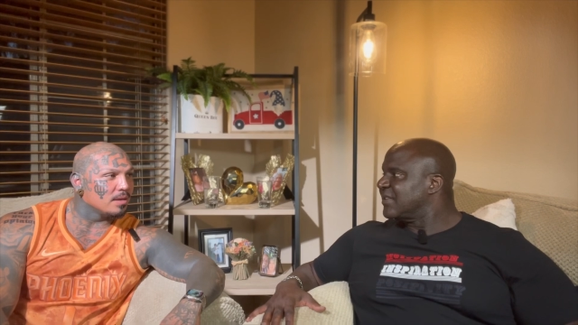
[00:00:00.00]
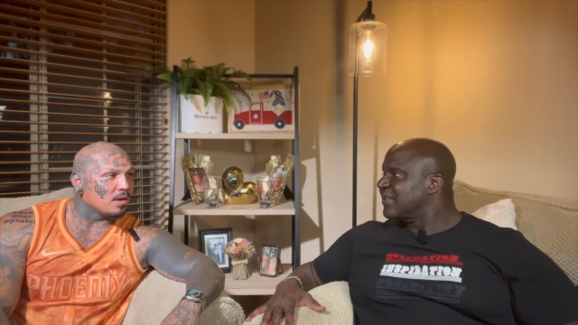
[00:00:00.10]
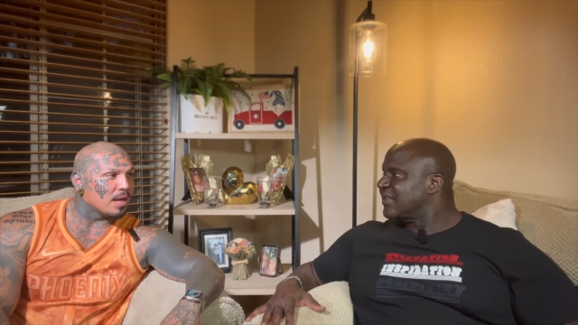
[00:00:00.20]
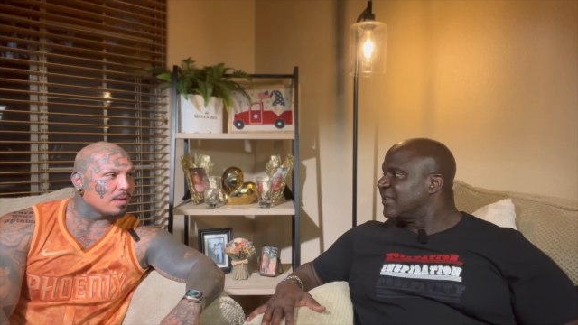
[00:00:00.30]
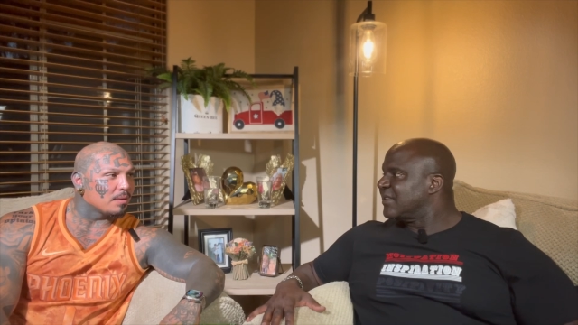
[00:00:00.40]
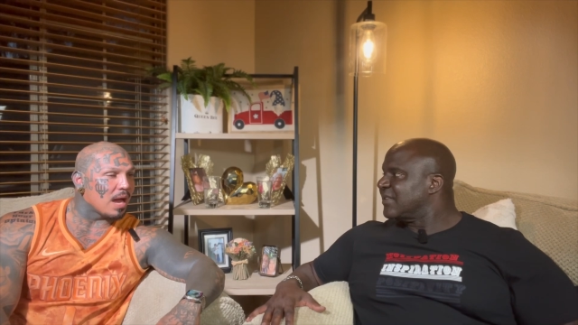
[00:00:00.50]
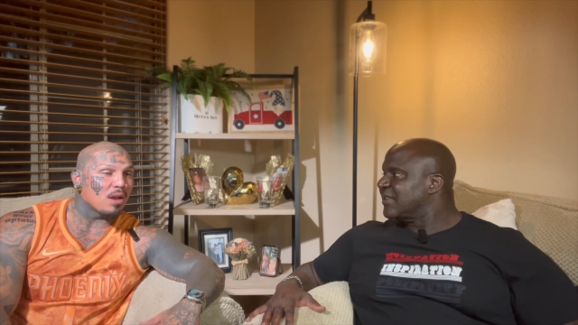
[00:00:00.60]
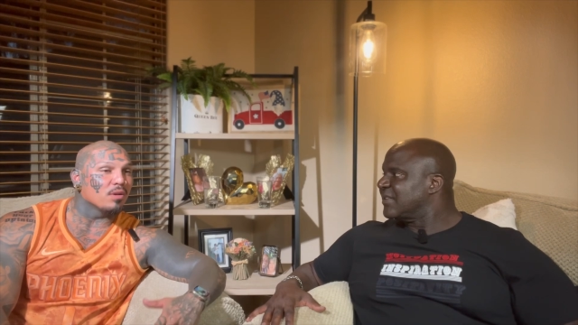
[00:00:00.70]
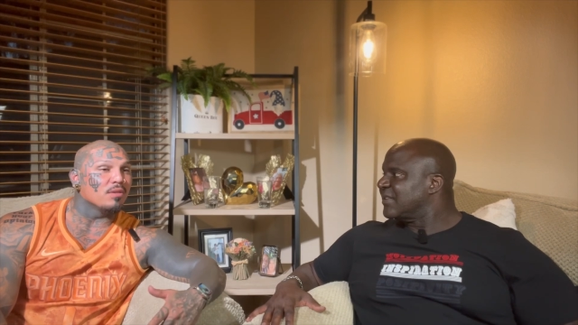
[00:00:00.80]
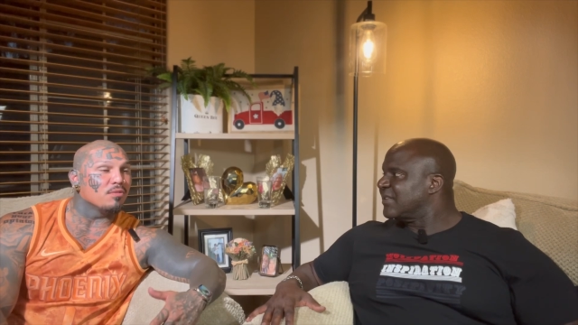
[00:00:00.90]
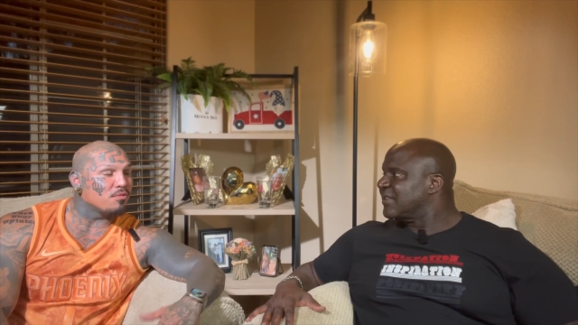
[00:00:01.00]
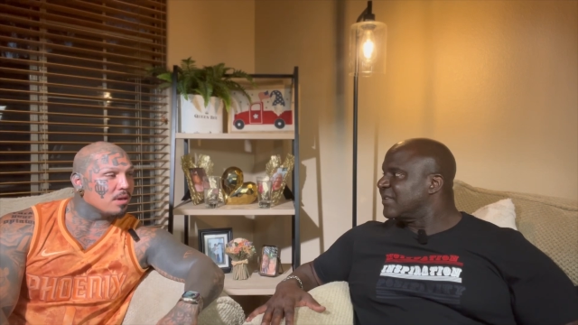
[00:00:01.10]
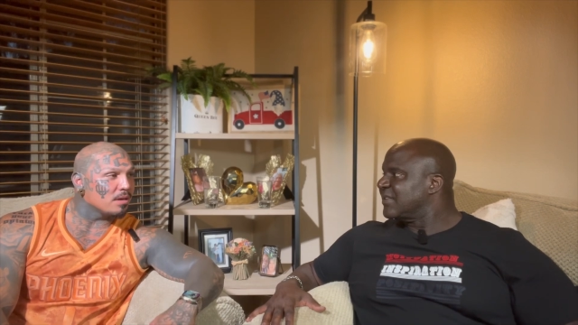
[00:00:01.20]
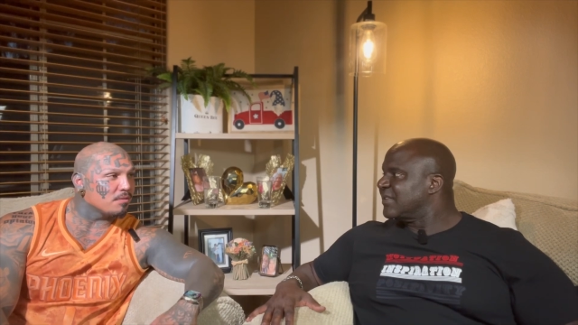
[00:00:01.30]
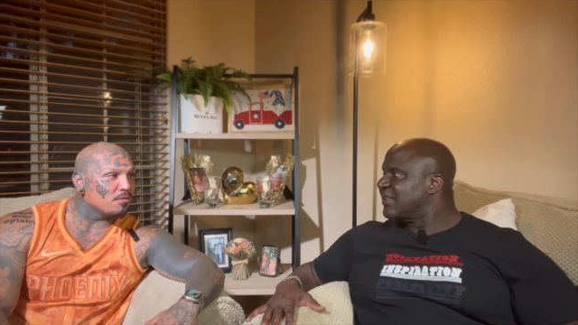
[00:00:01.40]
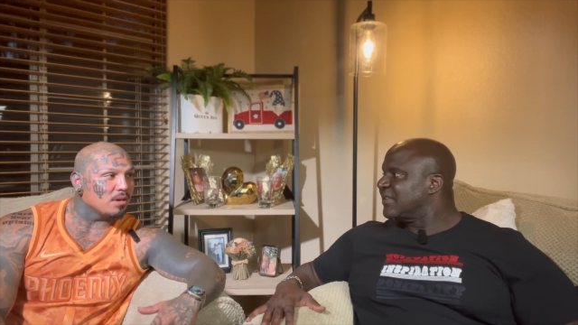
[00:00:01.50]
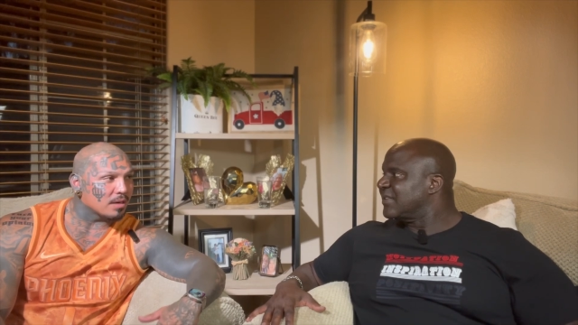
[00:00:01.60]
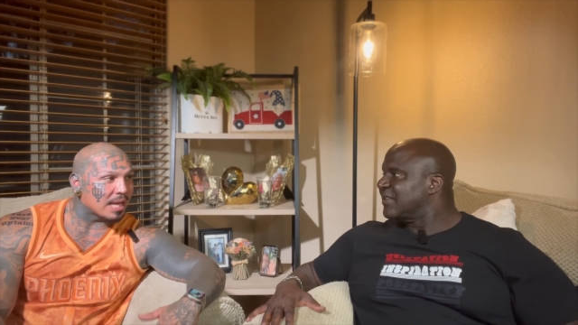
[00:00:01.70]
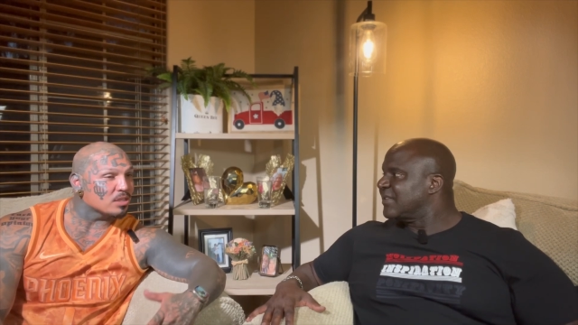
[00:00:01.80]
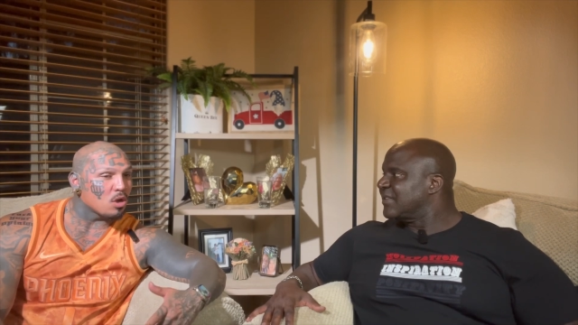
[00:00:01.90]
Speaker 1: Like I don't give a fuck, fuck.
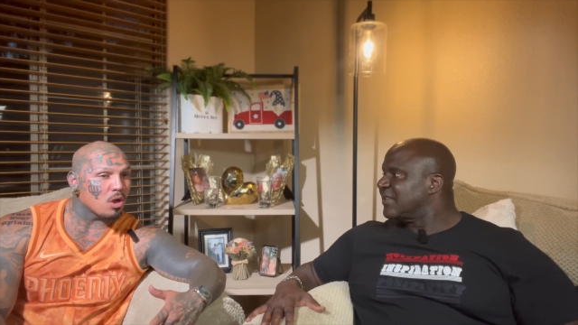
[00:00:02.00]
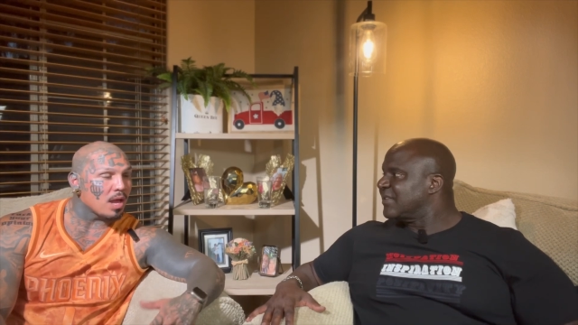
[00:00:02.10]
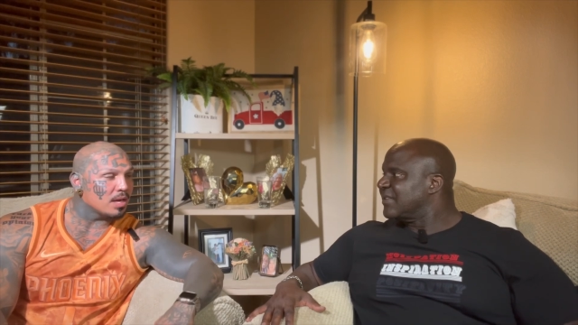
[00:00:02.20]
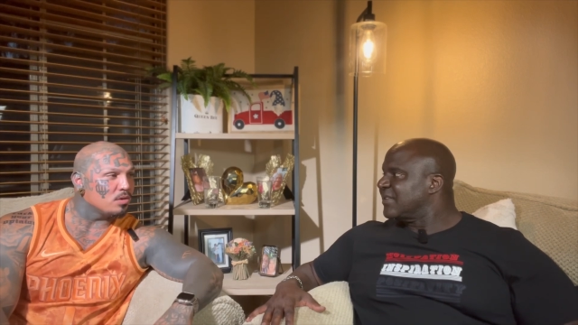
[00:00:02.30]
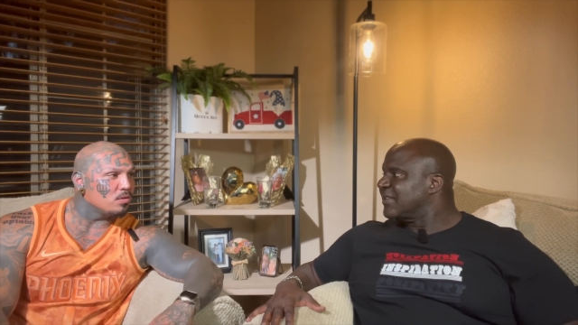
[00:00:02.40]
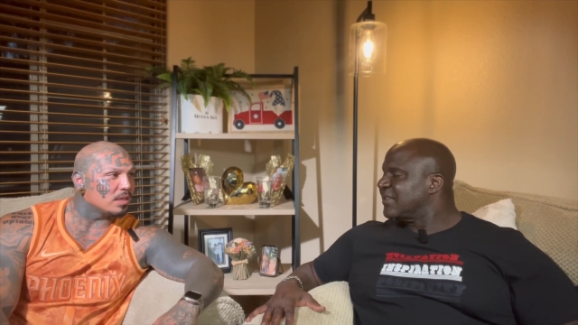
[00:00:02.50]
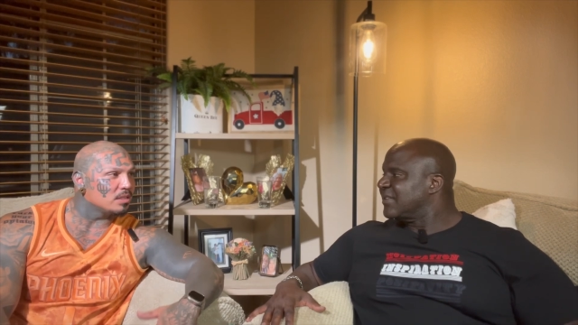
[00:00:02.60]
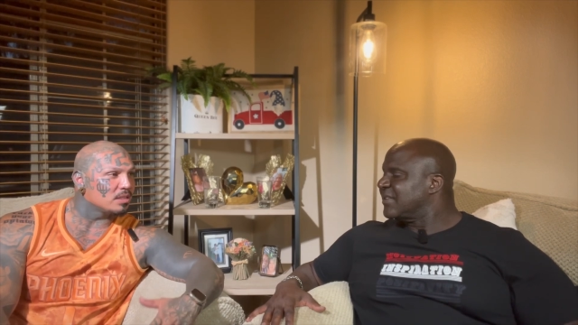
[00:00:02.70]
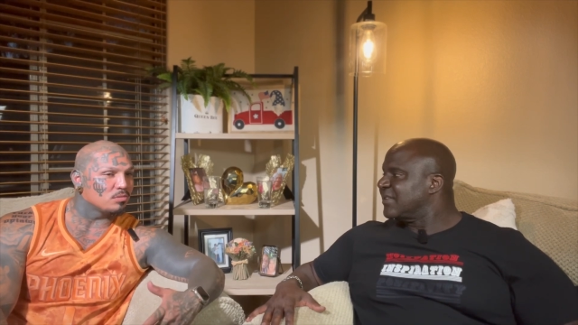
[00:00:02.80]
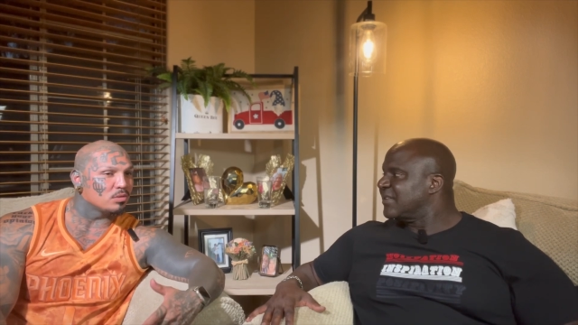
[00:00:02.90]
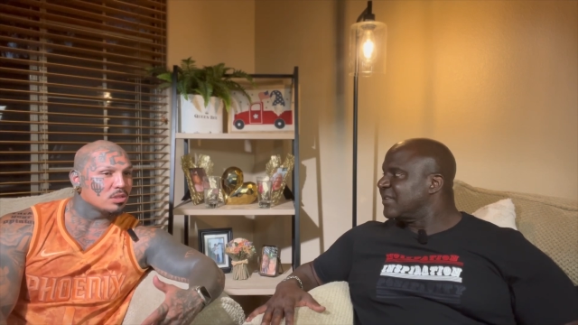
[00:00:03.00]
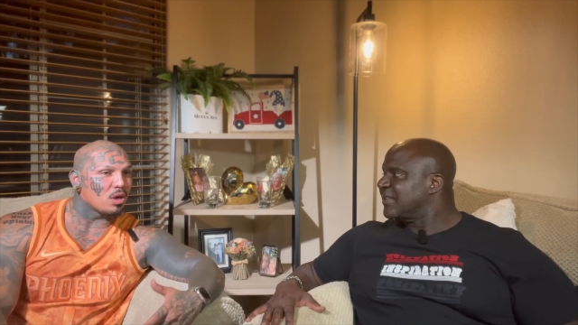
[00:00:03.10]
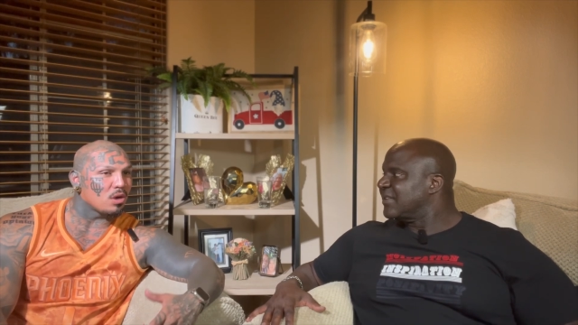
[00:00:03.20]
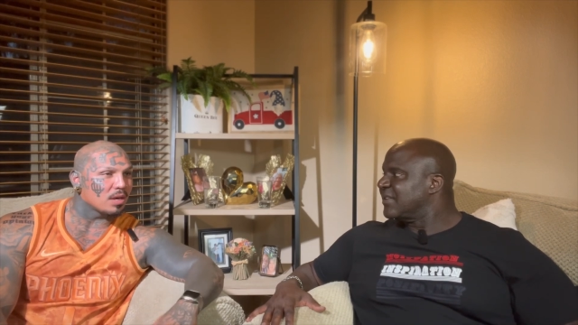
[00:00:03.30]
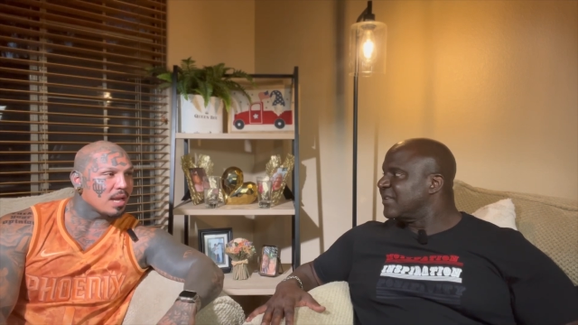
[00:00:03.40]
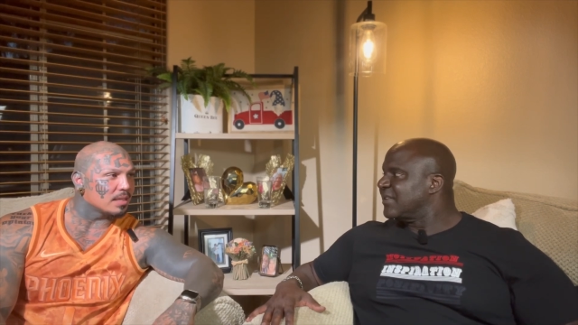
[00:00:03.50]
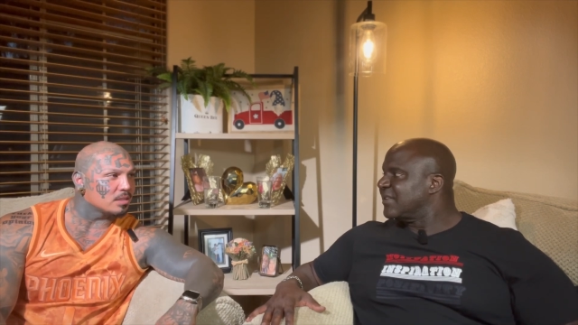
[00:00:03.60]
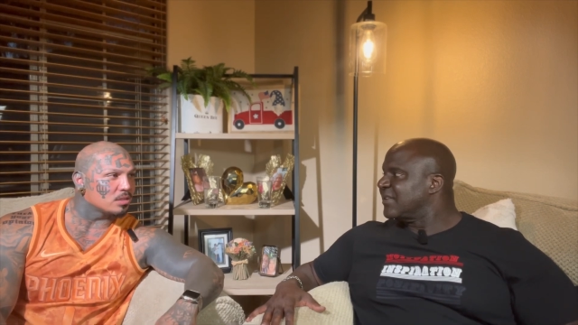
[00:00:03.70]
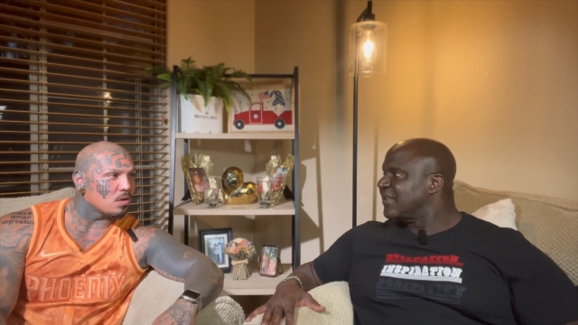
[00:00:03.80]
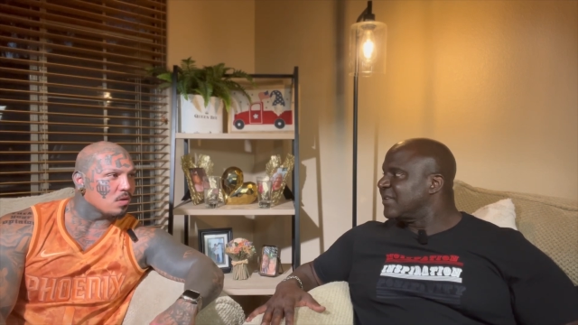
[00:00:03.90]
That's all I knew. I just would talk like
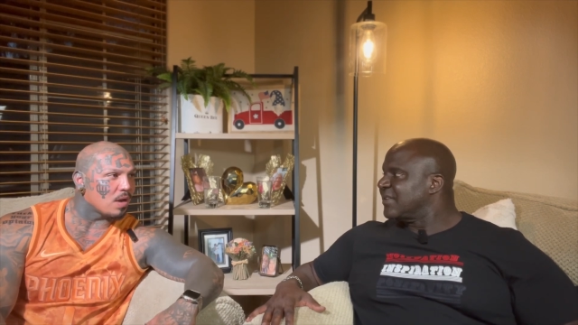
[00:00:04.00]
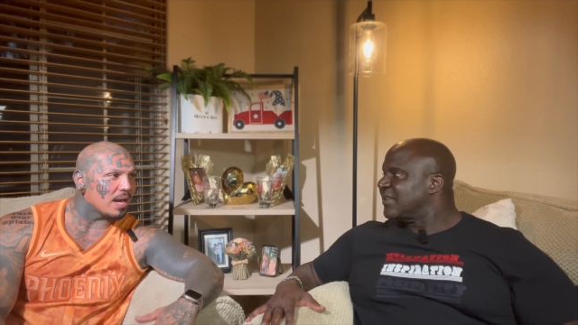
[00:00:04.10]
so.